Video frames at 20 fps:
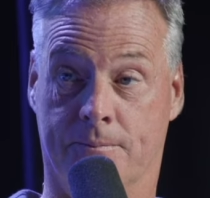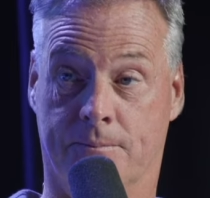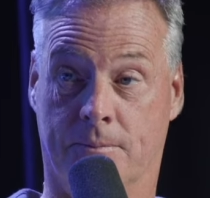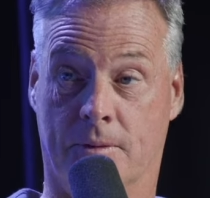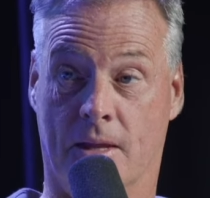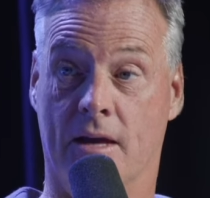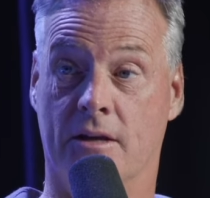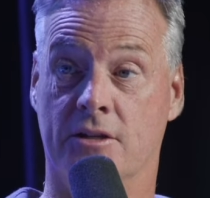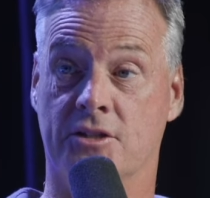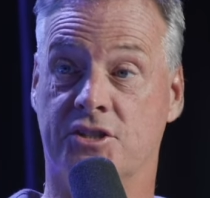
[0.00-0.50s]

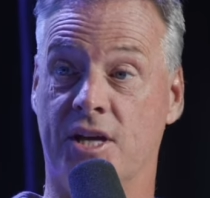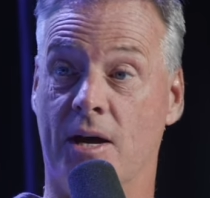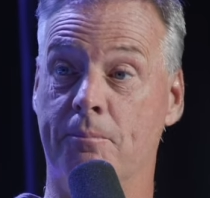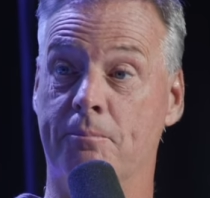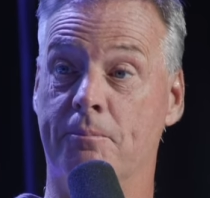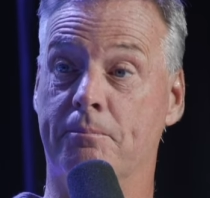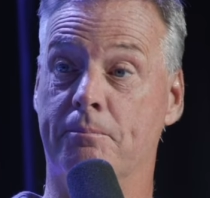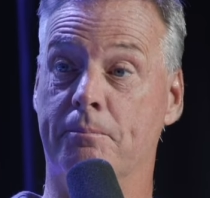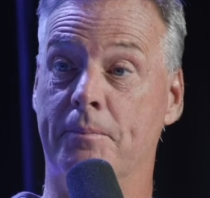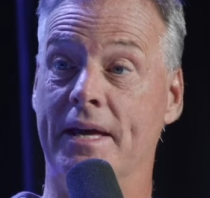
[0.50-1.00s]
Mm.
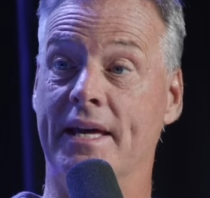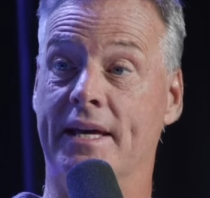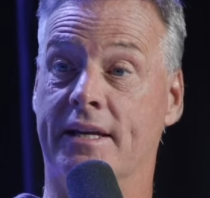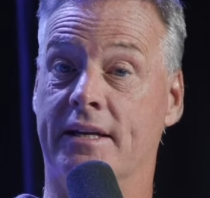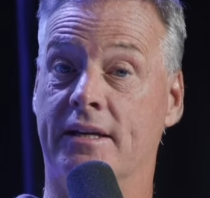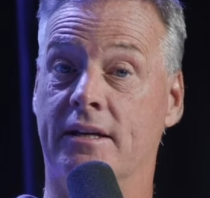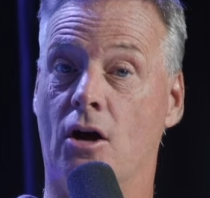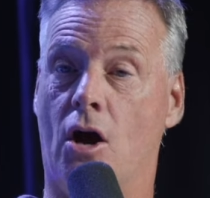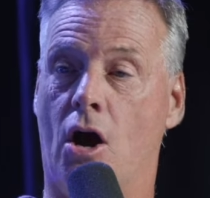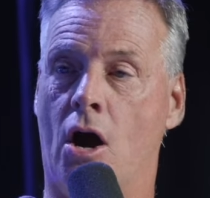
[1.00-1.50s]
Some
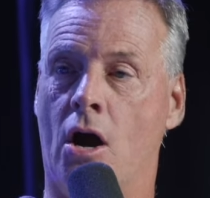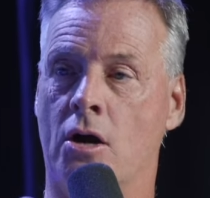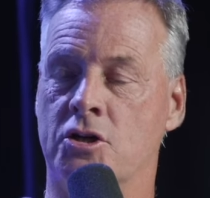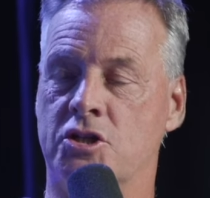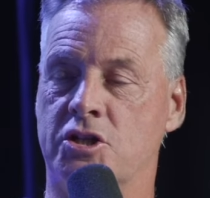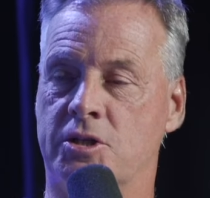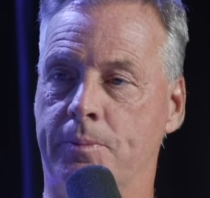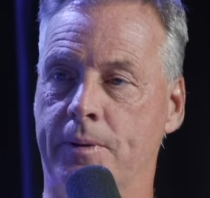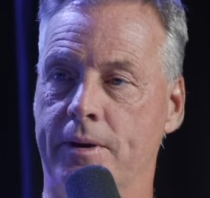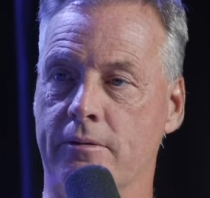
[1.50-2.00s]
men are
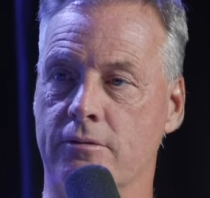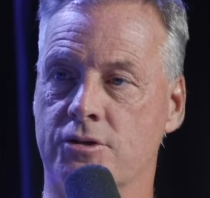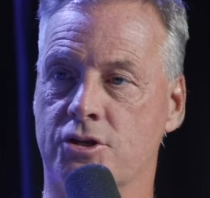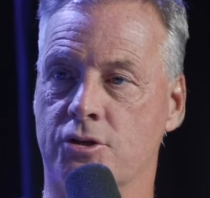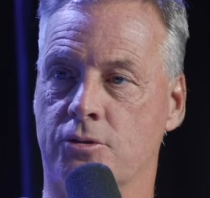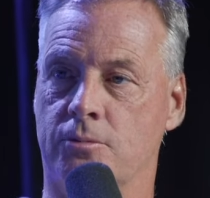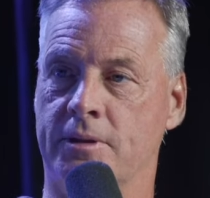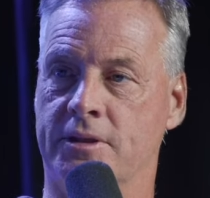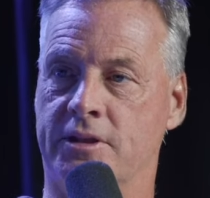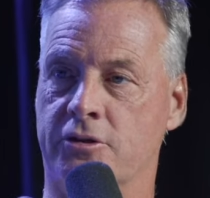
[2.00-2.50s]

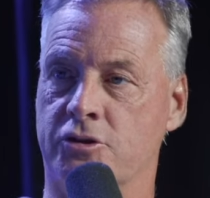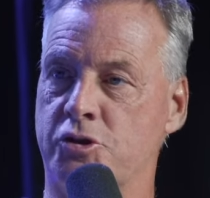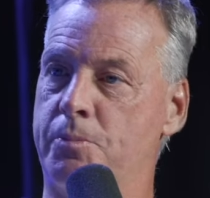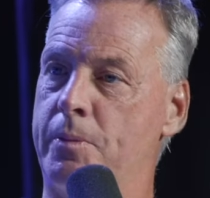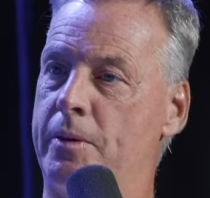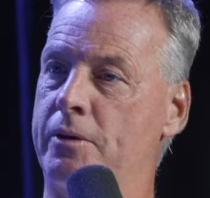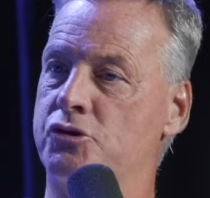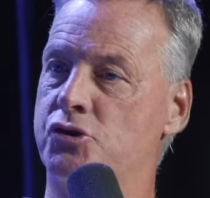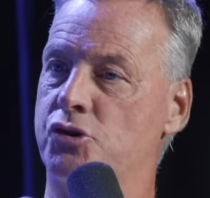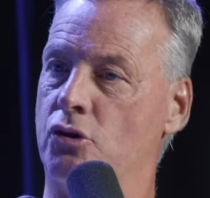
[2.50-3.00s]
spiritual, but they're
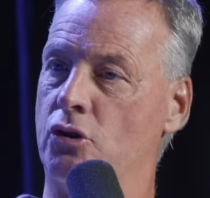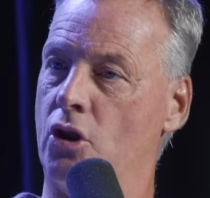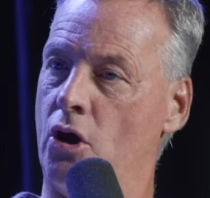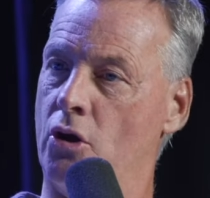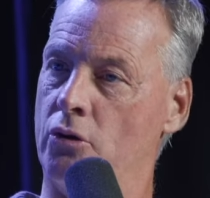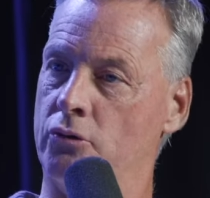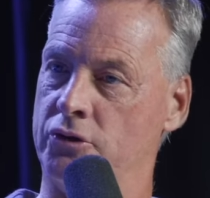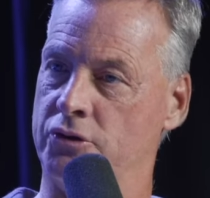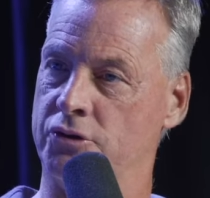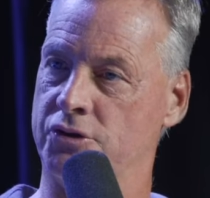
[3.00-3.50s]
spiritual
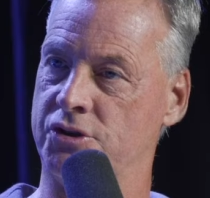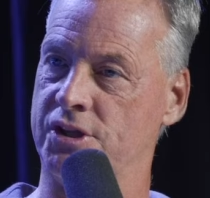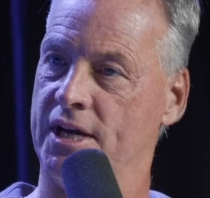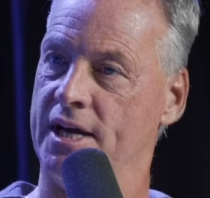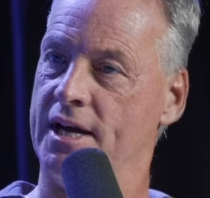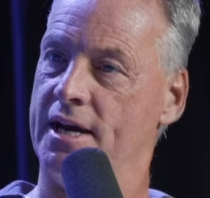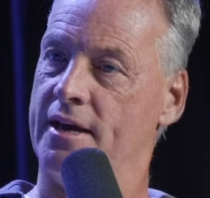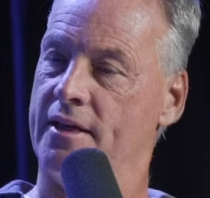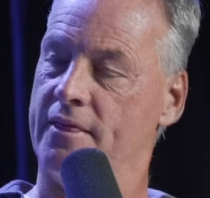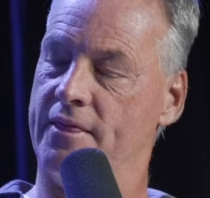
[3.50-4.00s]
loners.
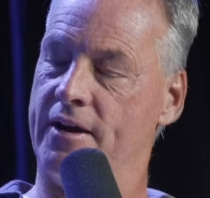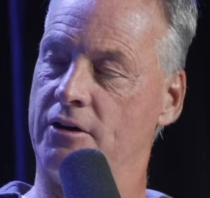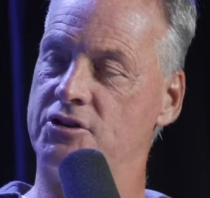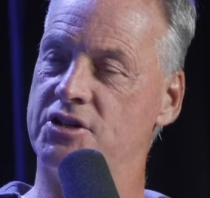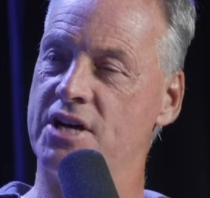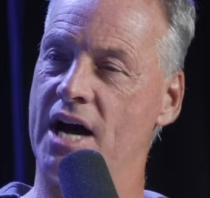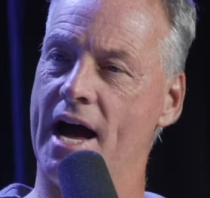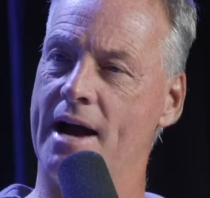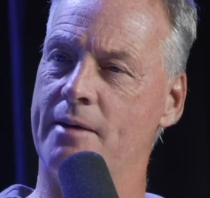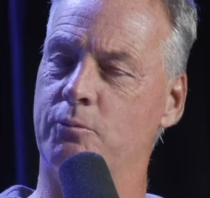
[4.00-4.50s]
Hmm. Their
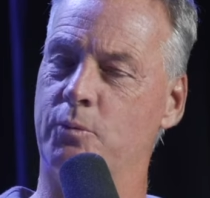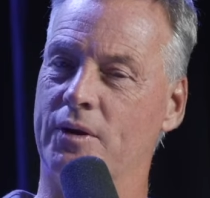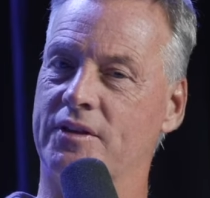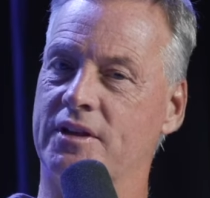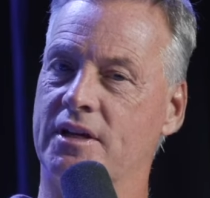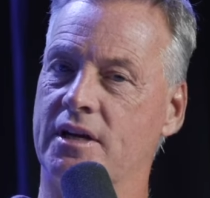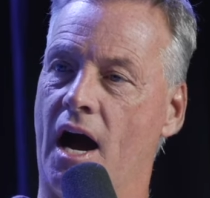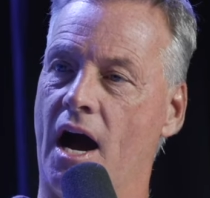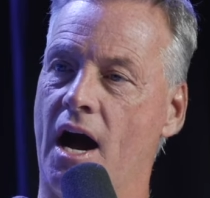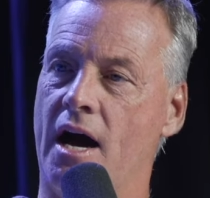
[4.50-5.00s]
time
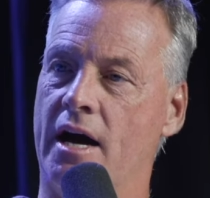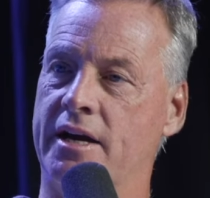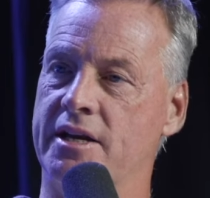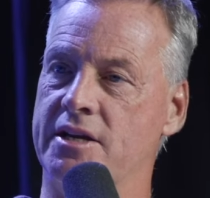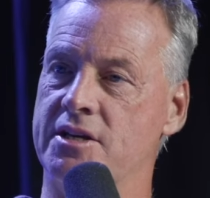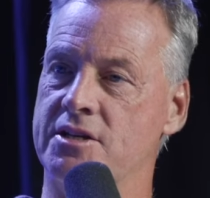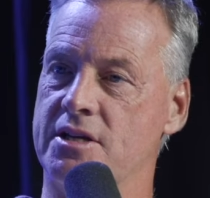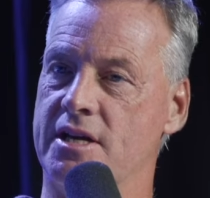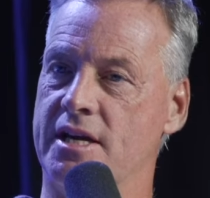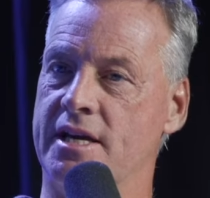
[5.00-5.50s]
with God
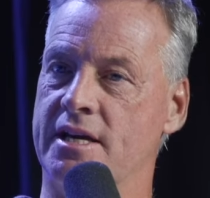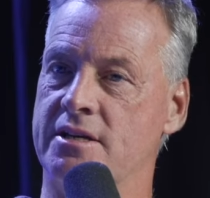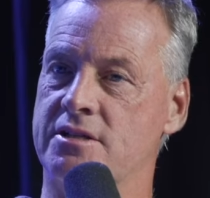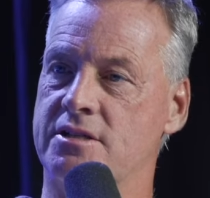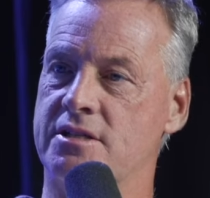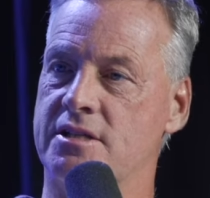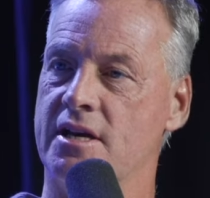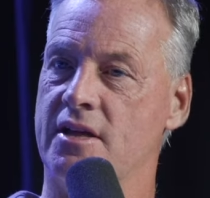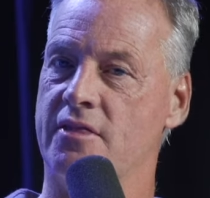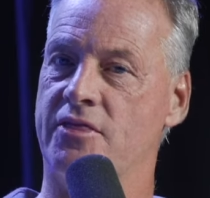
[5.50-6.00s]
is
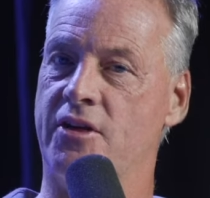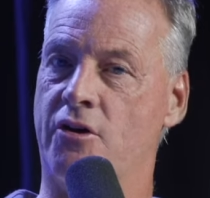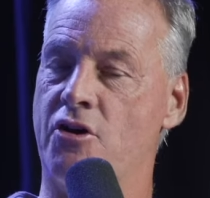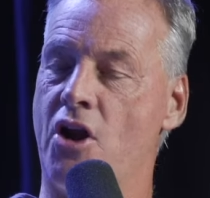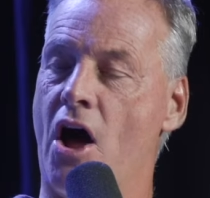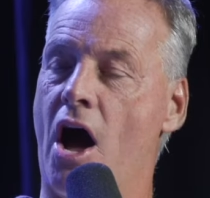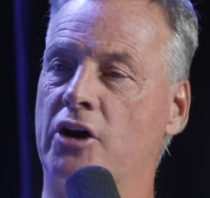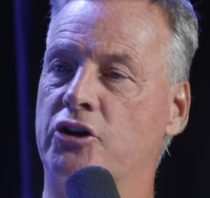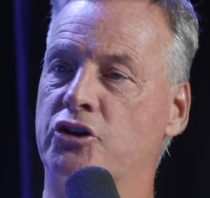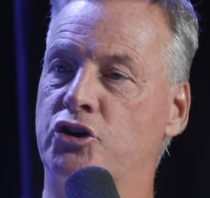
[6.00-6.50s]
is they're
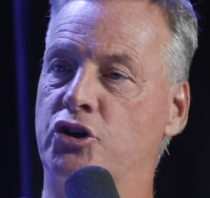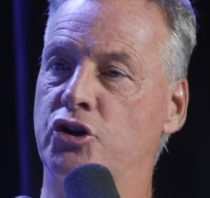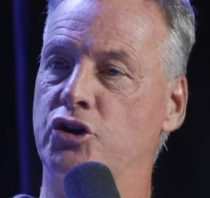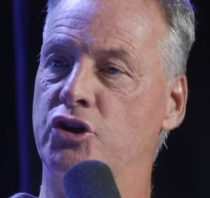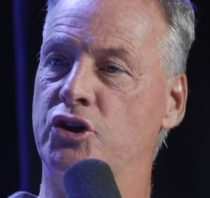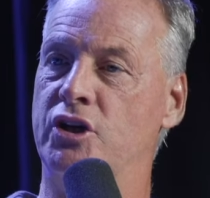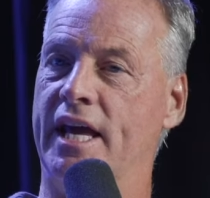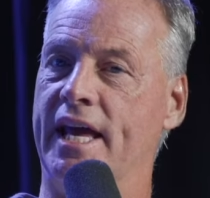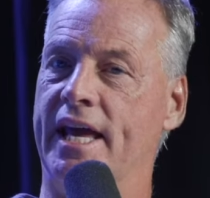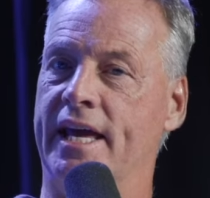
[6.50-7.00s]
not
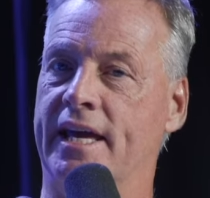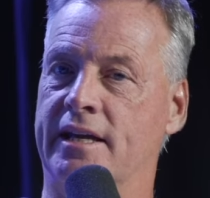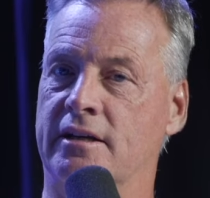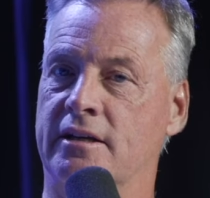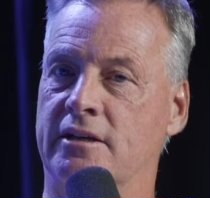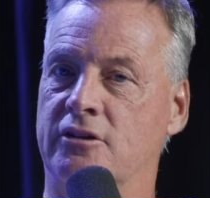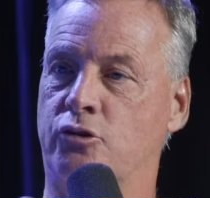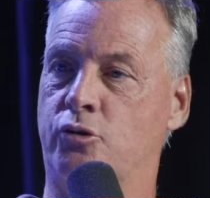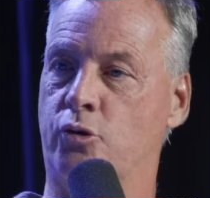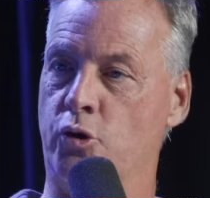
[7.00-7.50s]
good
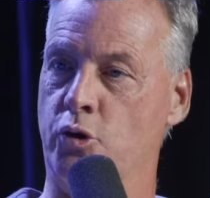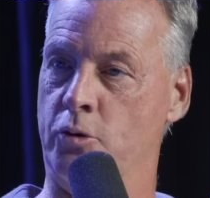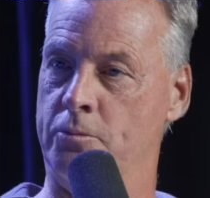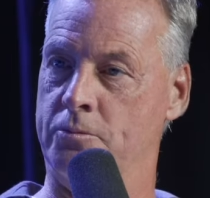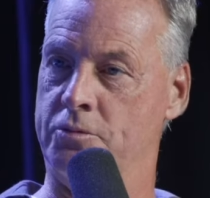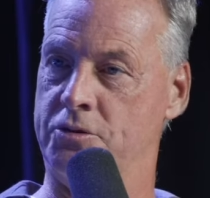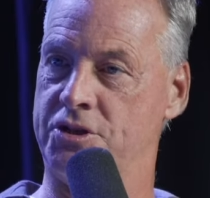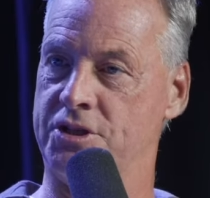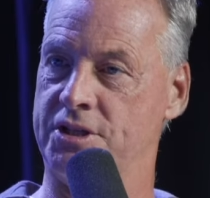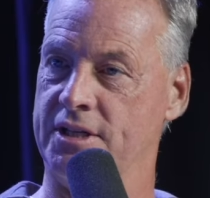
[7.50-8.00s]
in
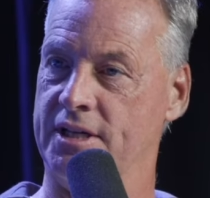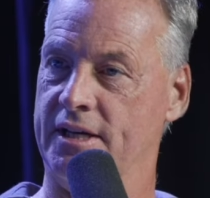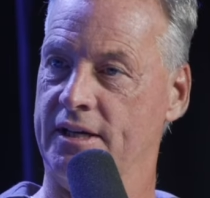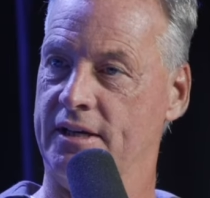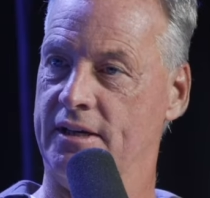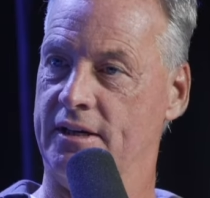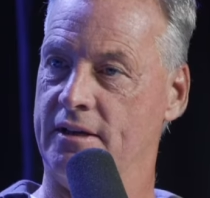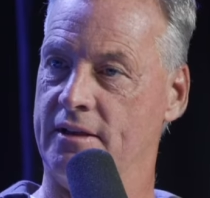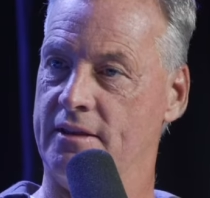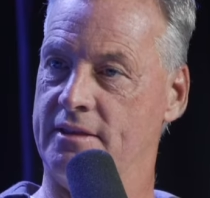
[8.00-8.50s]
groups.
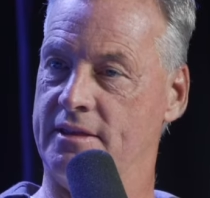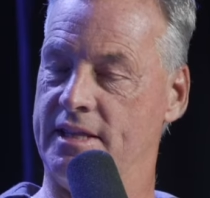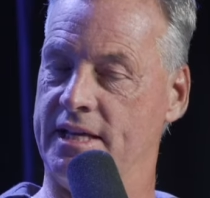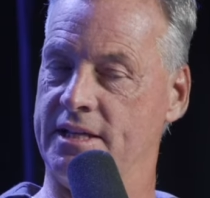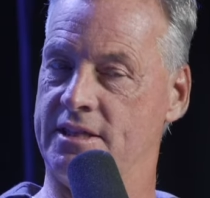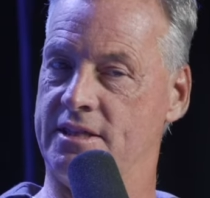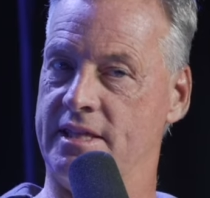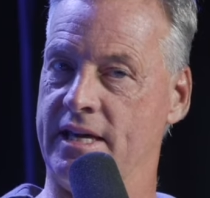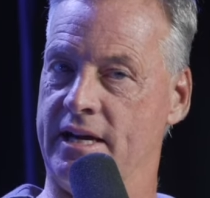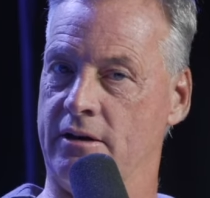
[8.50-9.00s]
Mm-hmm.
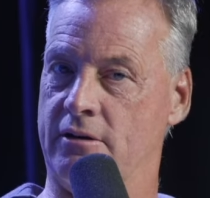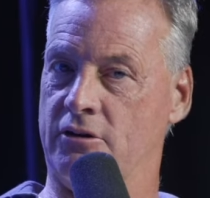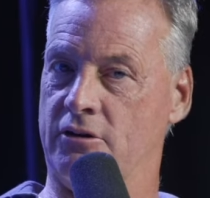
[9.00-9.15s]
It, they're